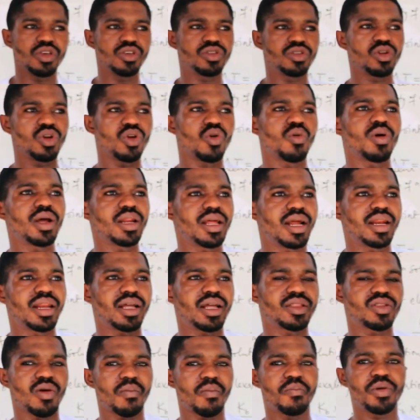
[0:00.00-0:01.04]
is lower than
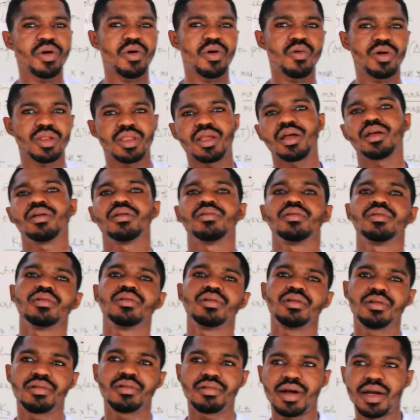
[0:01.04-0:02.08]
that of pure water,
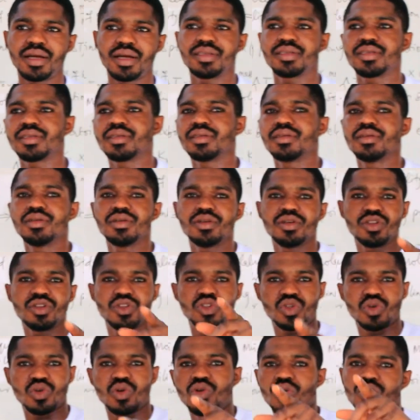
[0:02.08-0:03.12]
right?
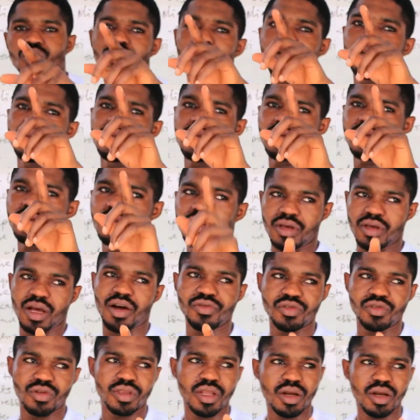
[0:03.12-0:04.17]
So you
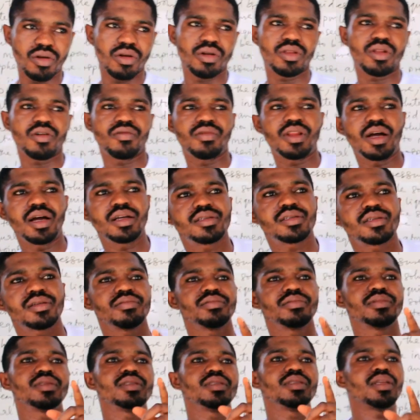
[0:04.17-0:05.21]
have to take note of that.
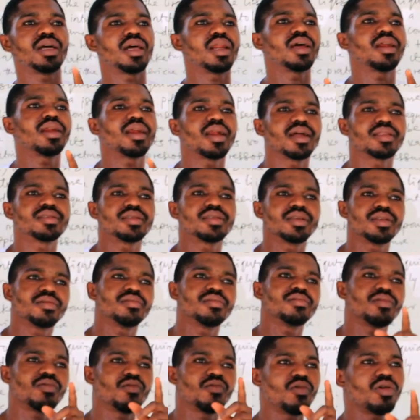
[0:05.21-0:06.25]
Then another
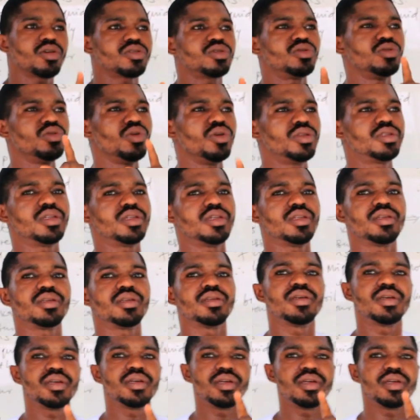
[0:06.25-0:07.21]
thing worth noting